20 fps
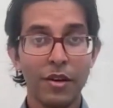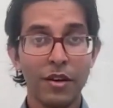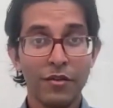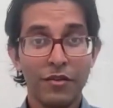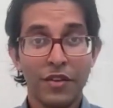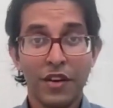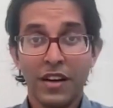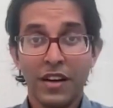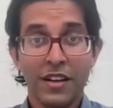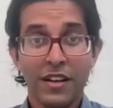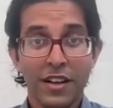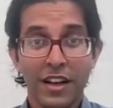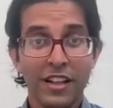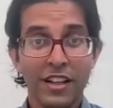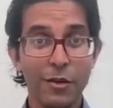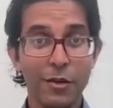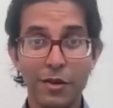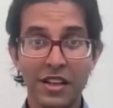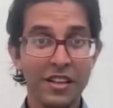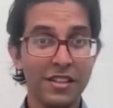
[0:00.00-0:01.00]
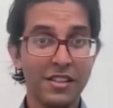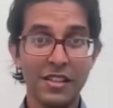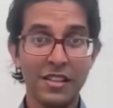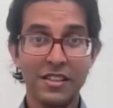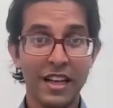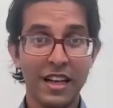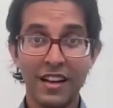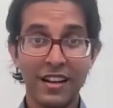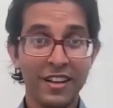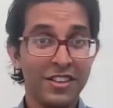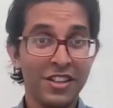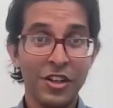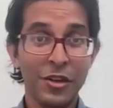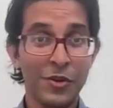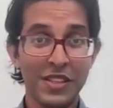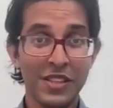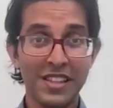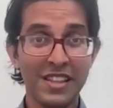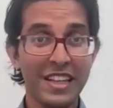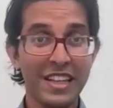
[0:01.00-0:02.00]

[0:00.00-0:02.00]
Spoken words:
Very unlikely, because it's got a continuous